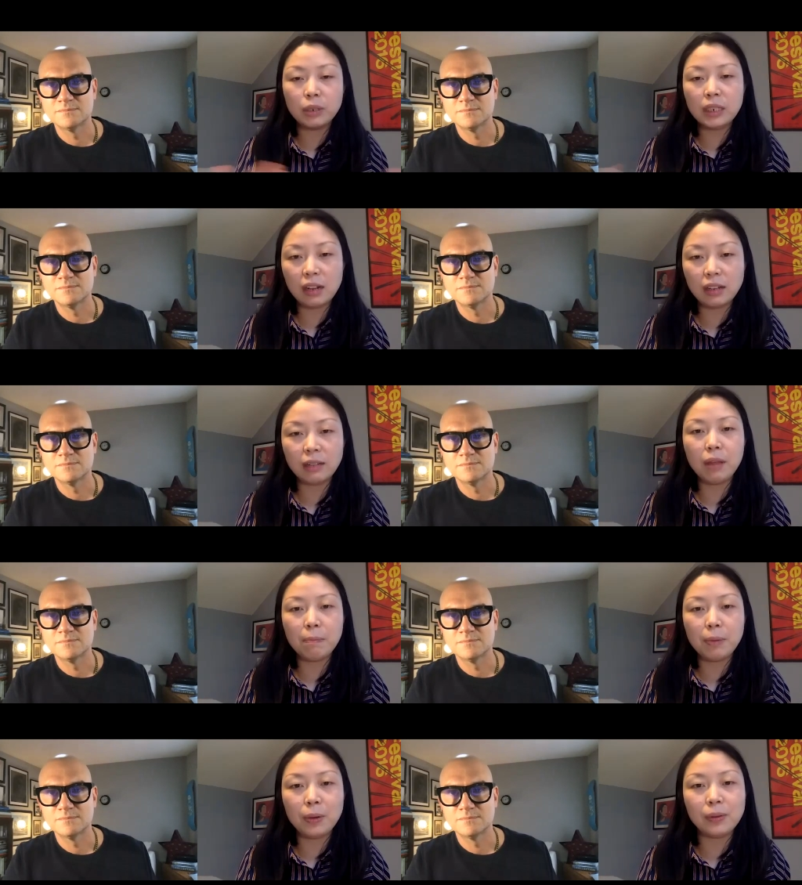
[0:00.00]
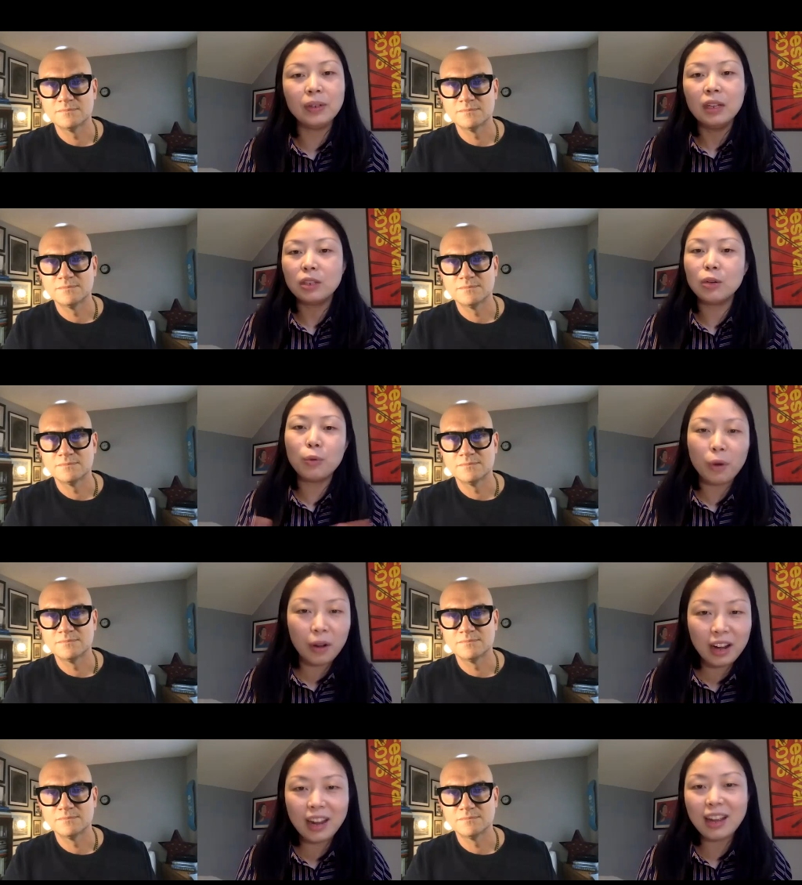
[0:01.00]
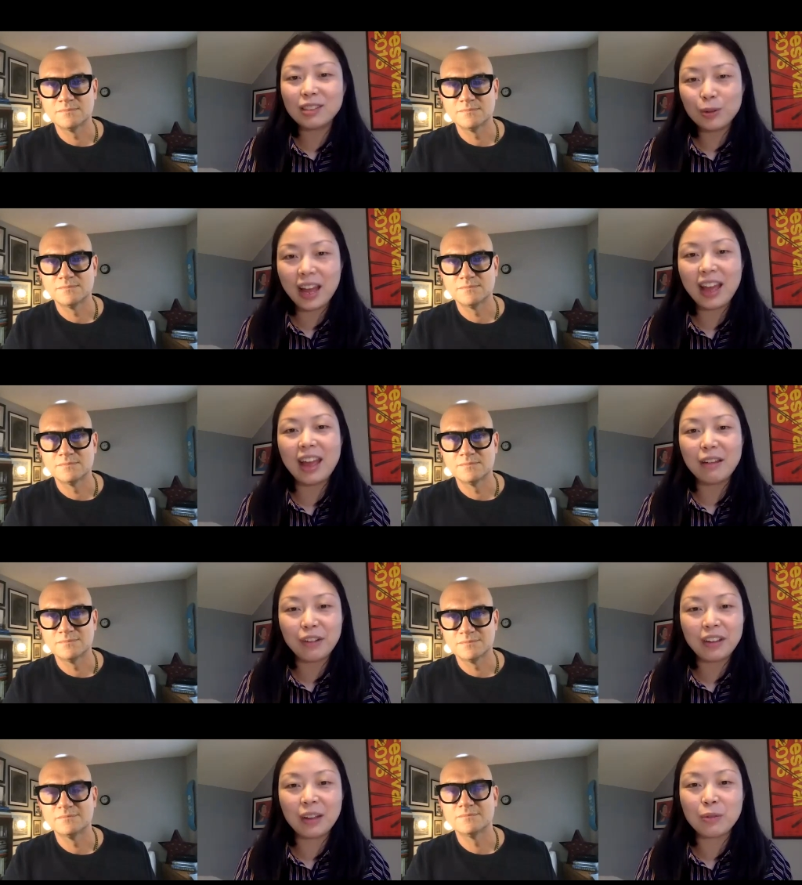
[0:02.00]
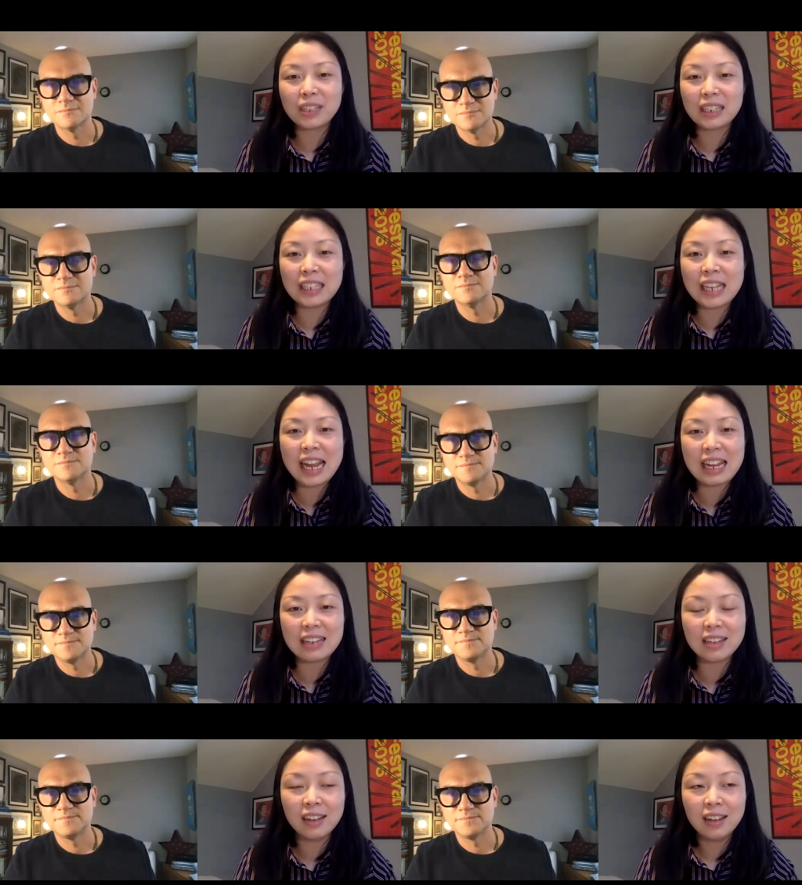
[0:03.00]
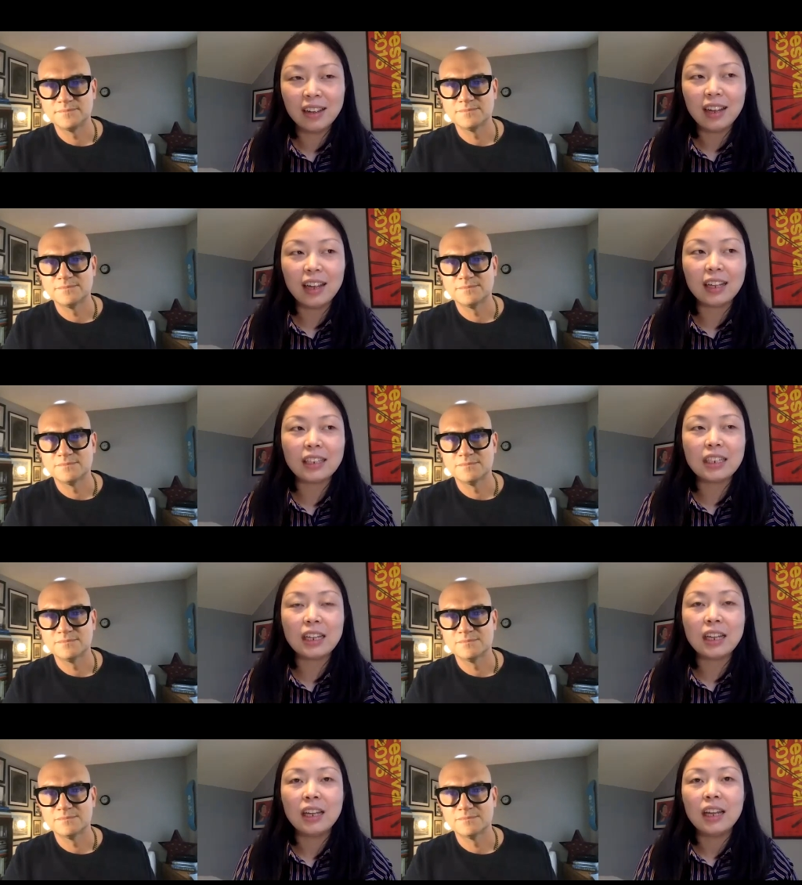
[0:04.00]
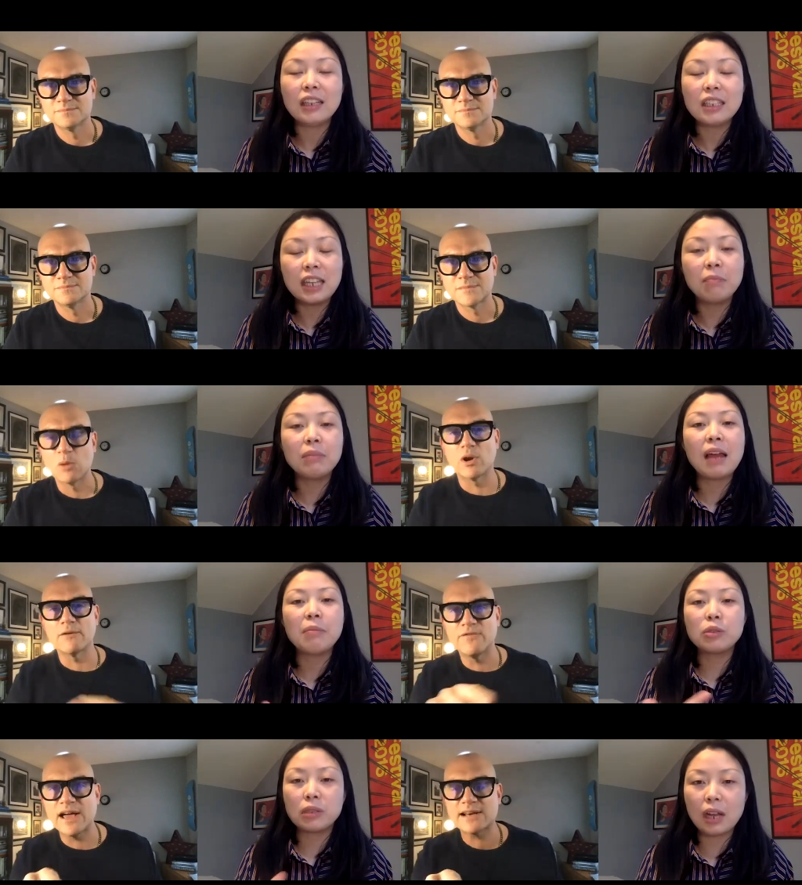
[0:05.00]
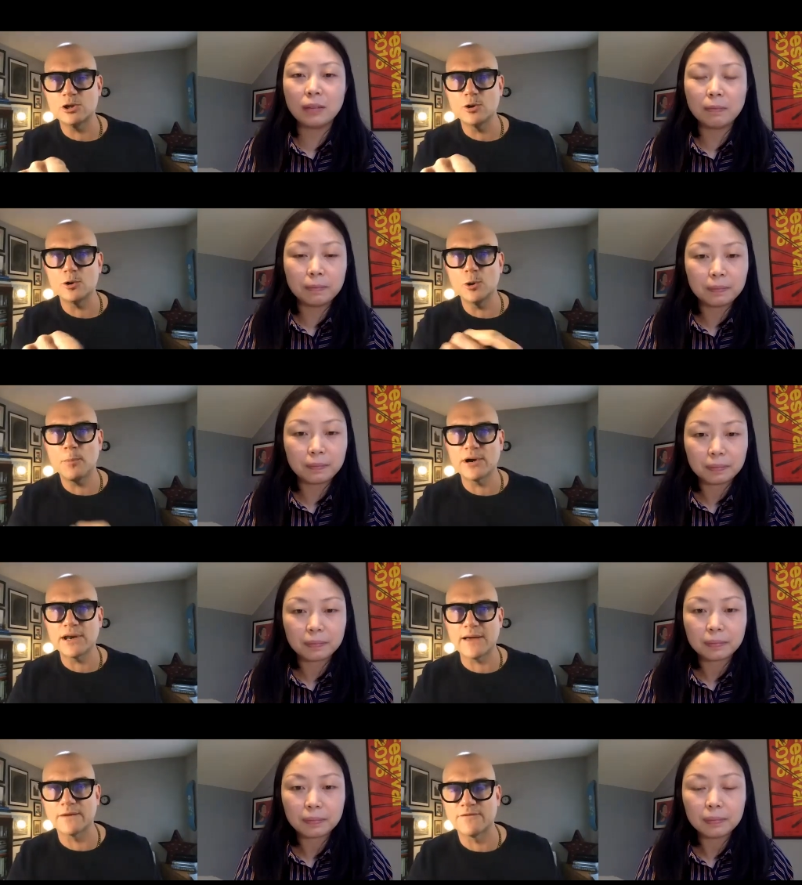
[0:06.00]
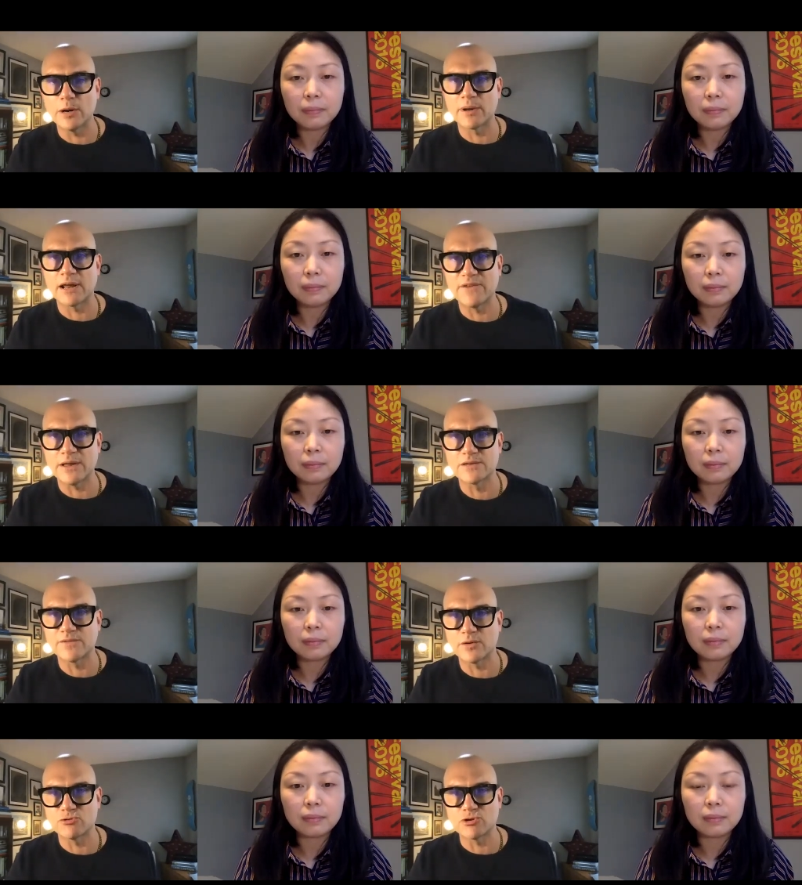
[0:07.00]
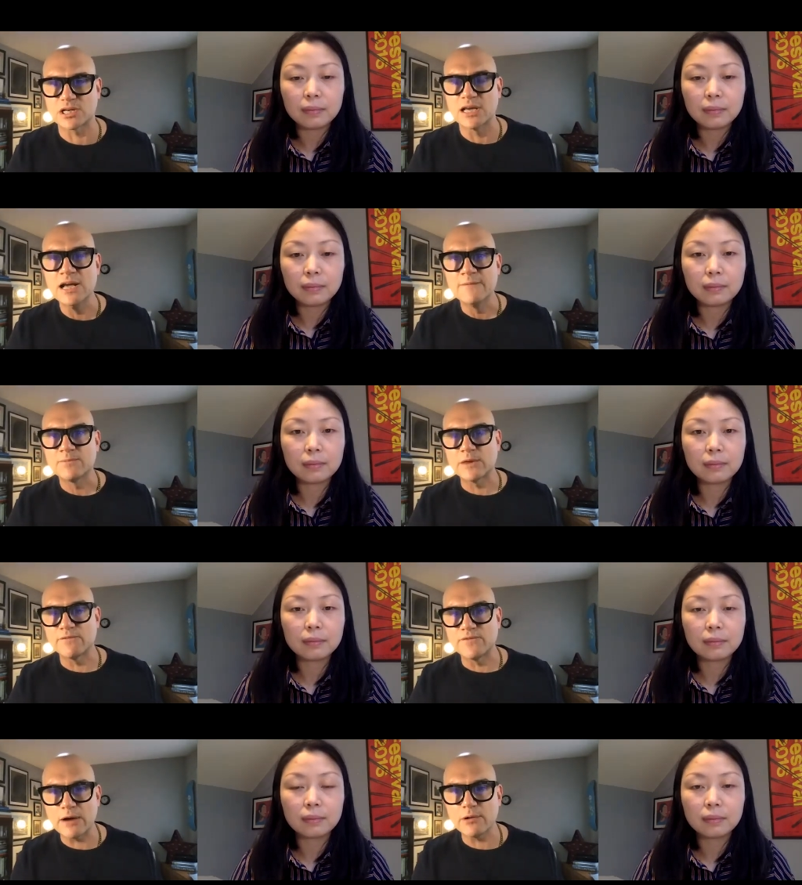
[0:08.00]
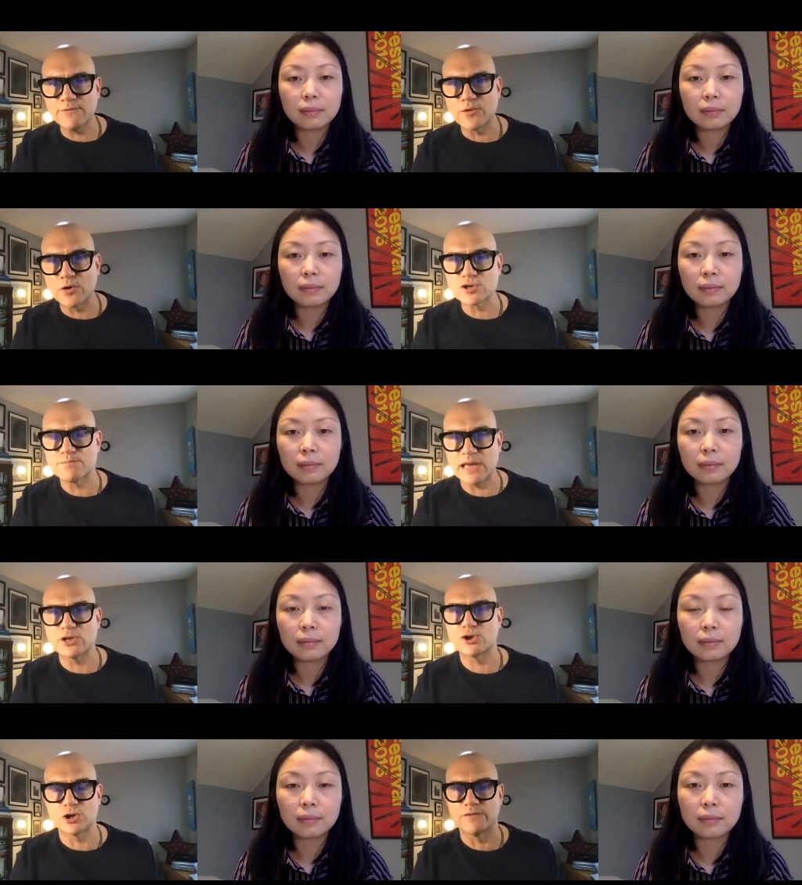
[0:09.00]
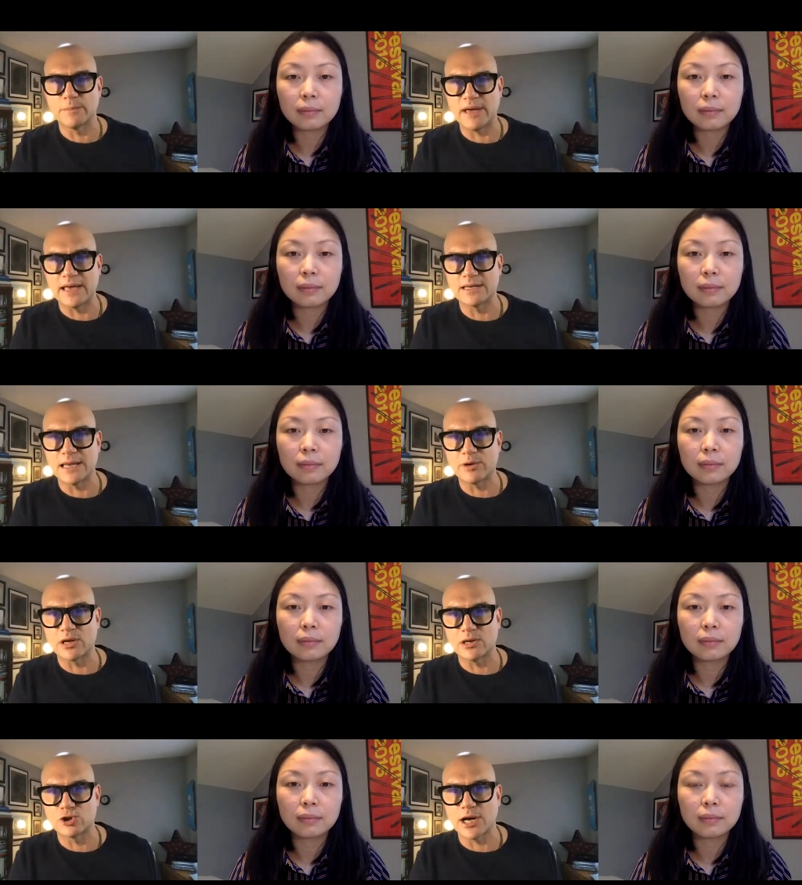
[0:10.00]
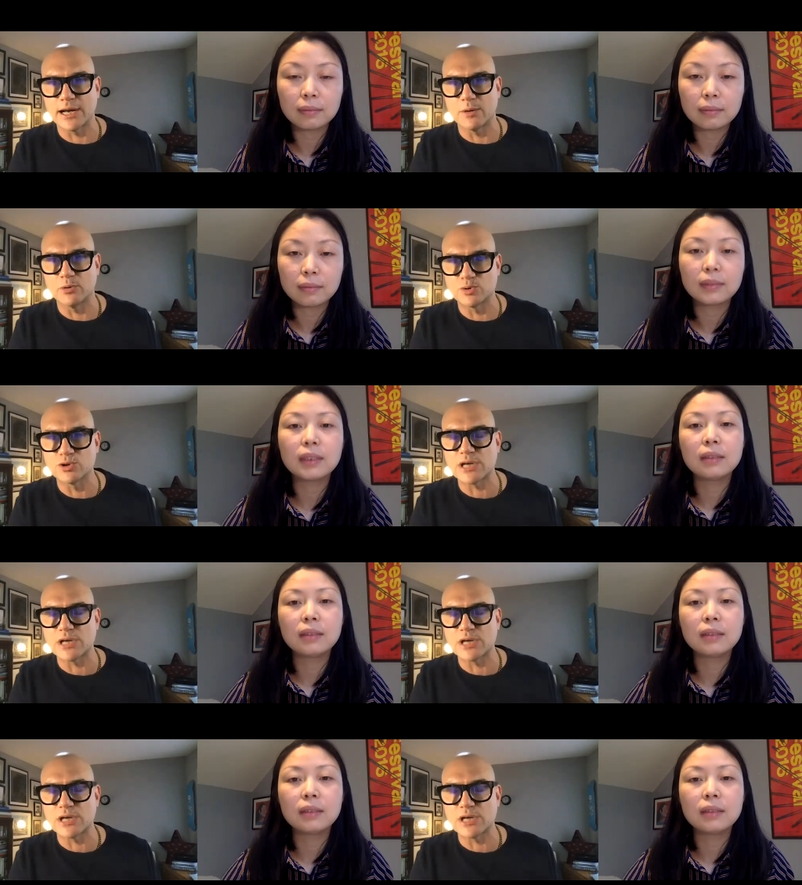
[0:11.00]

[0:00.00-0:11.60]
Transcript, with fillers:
Speaker 1: was telling people, don't worry, it's okay, everything was contained. And at the same time. Well, in
Speaker 2: fact, you, you point out in the film, and I found this very interesting, the very first mention of the pandemic in China, which was